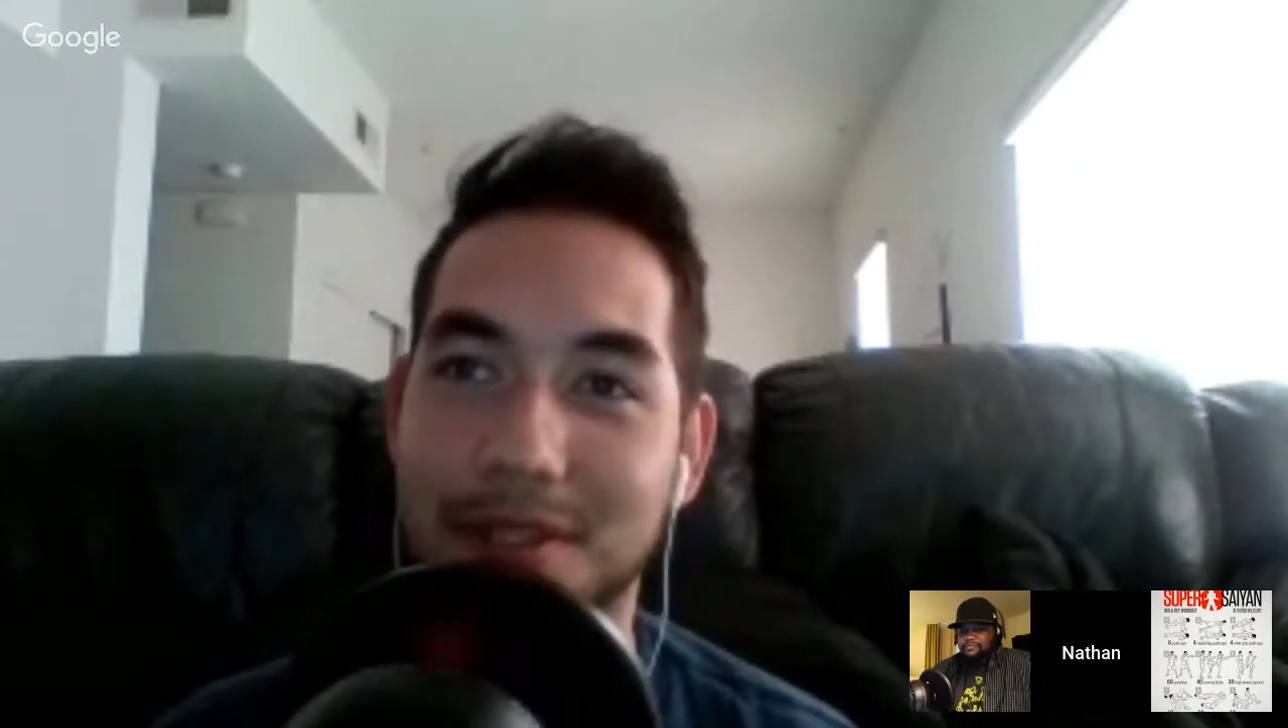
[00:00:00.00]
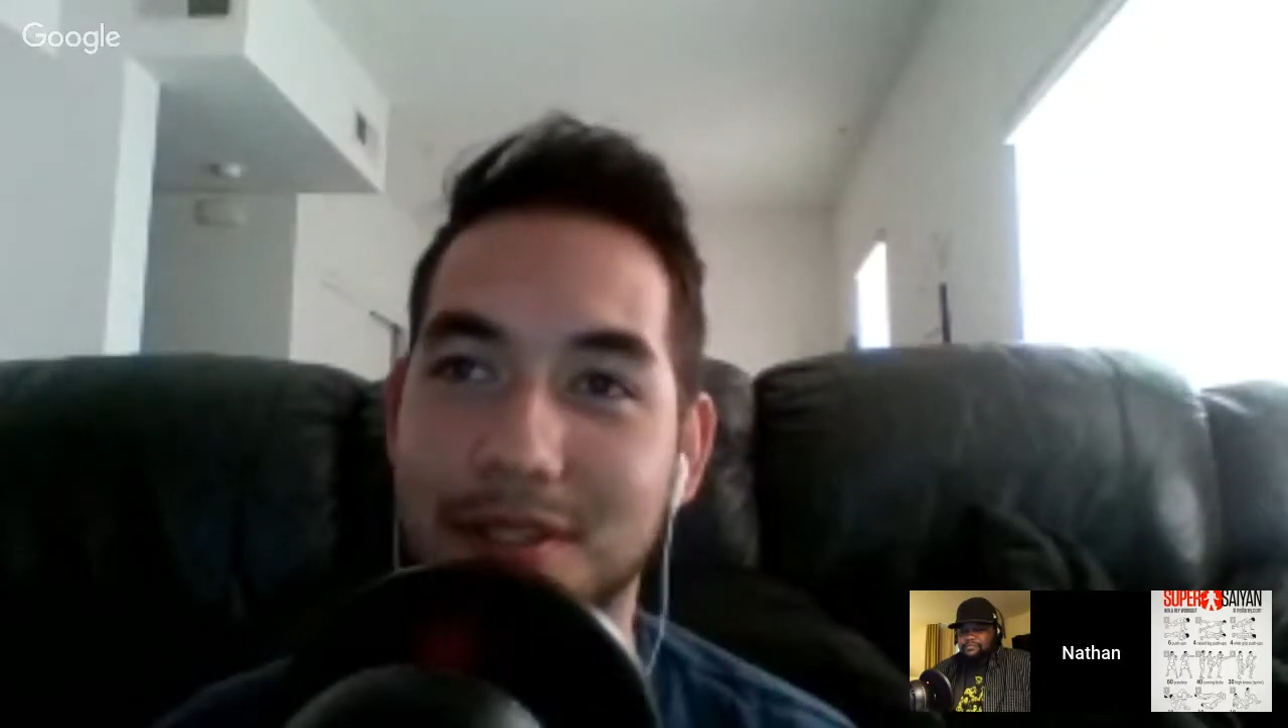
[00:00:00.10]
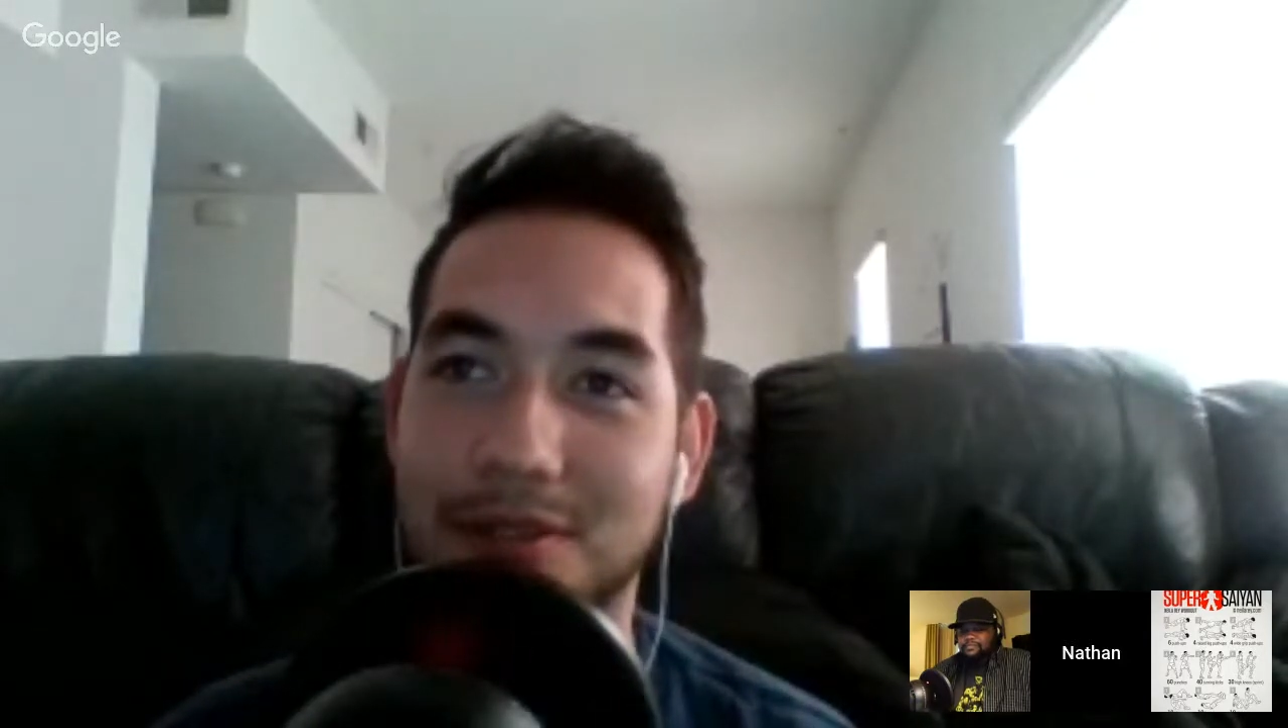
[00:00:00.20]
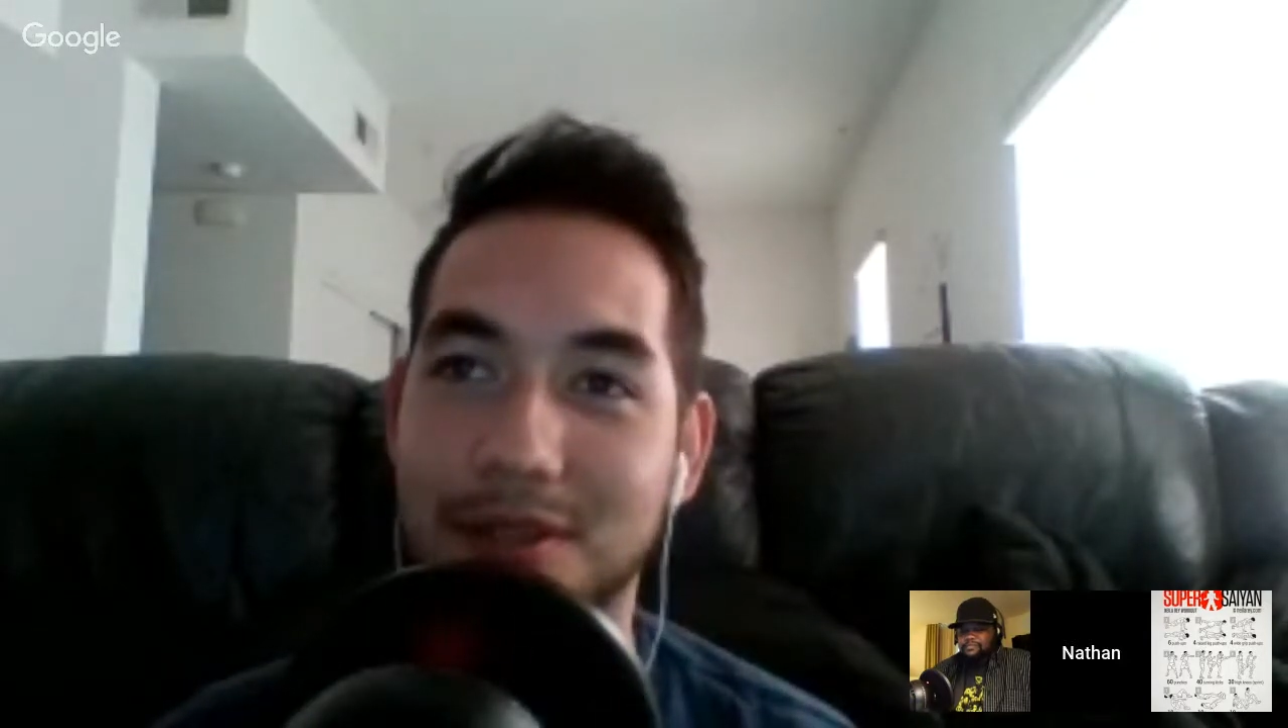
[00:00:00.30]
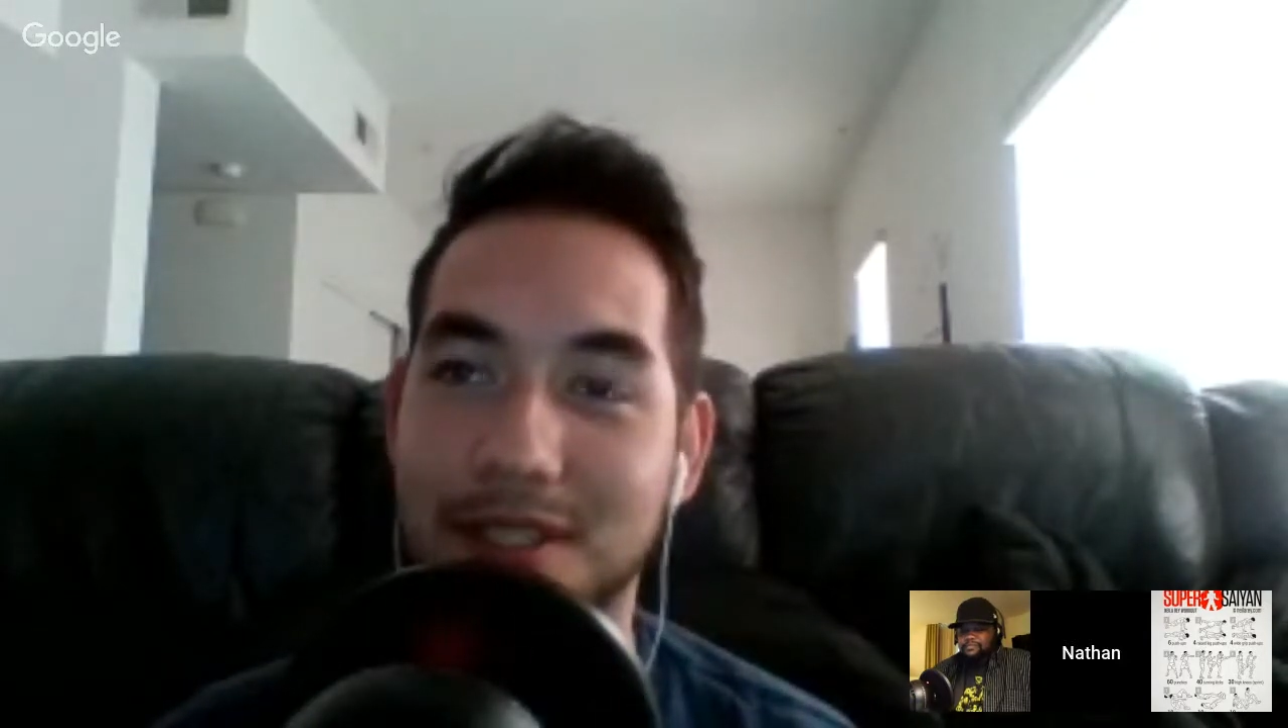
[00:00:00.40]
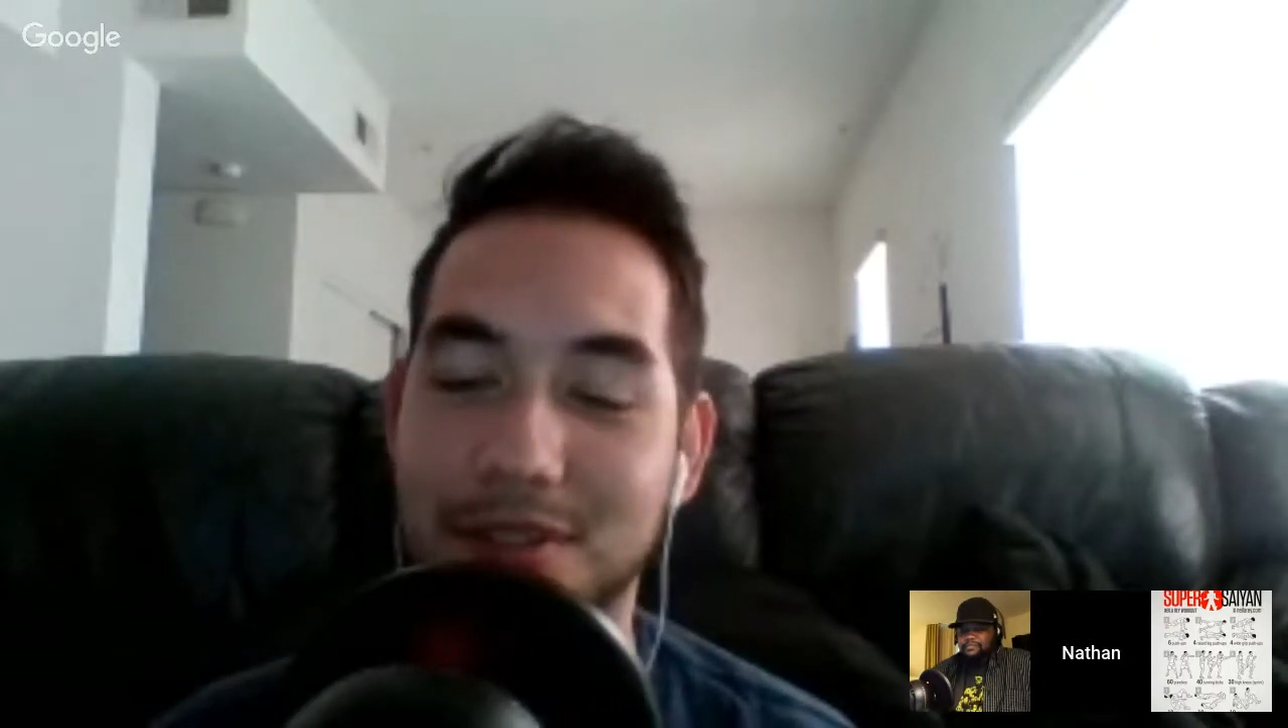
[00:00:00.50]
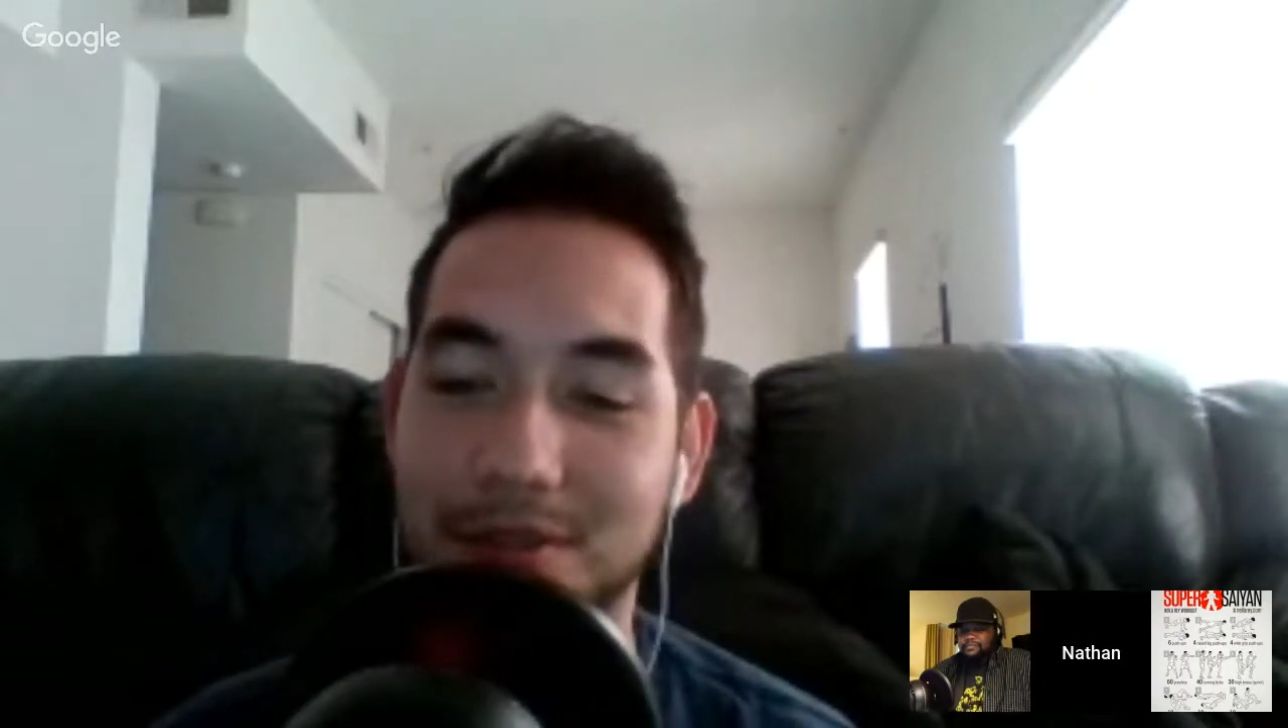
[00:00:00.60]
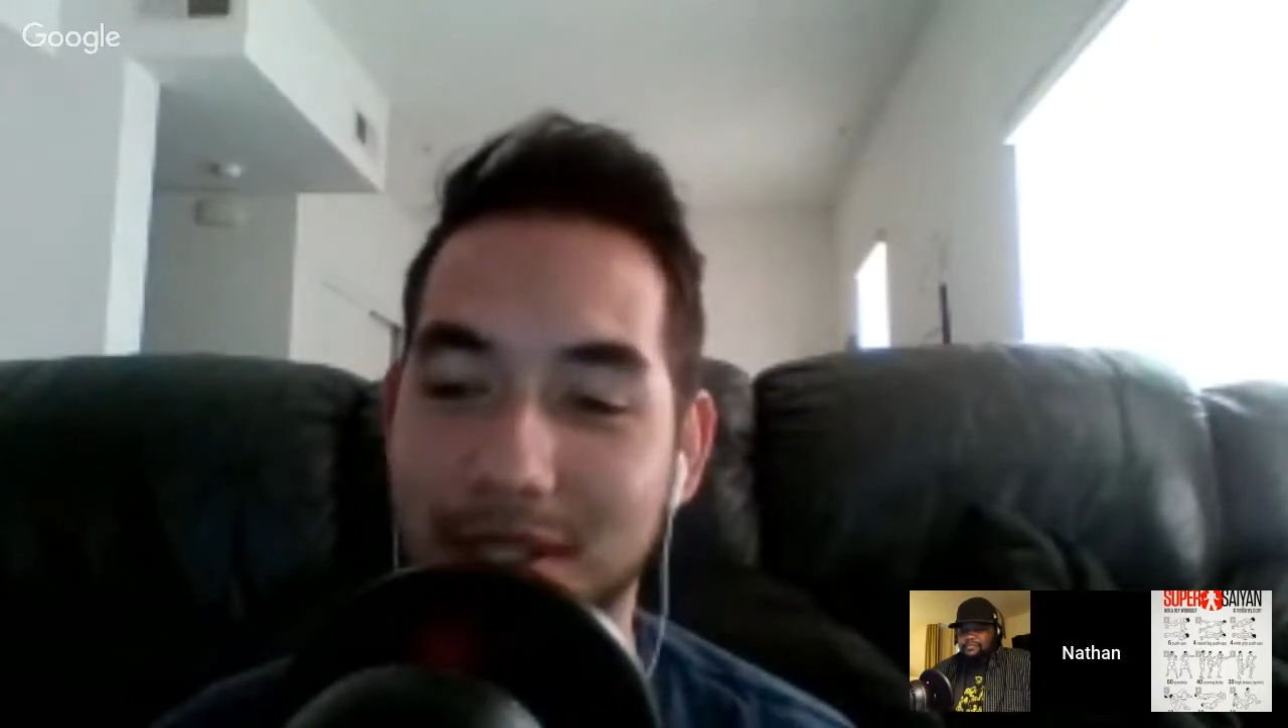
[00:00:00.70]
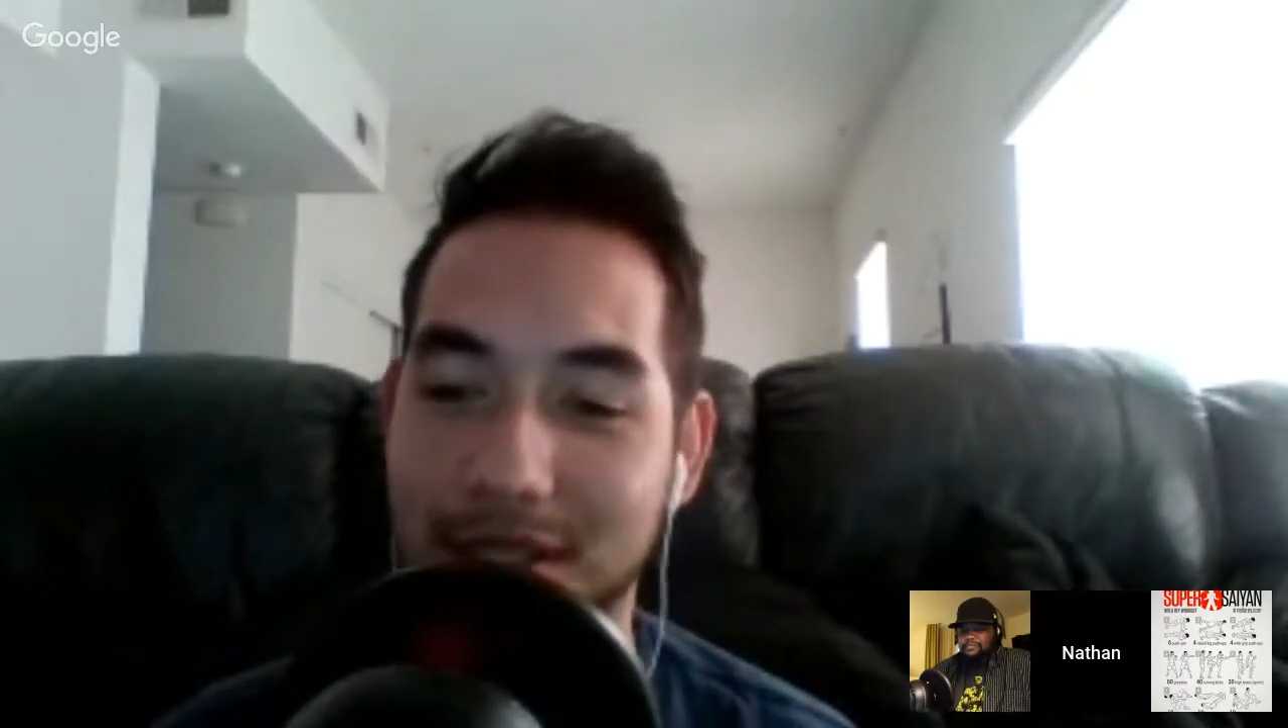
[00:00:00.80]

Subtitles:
trying to train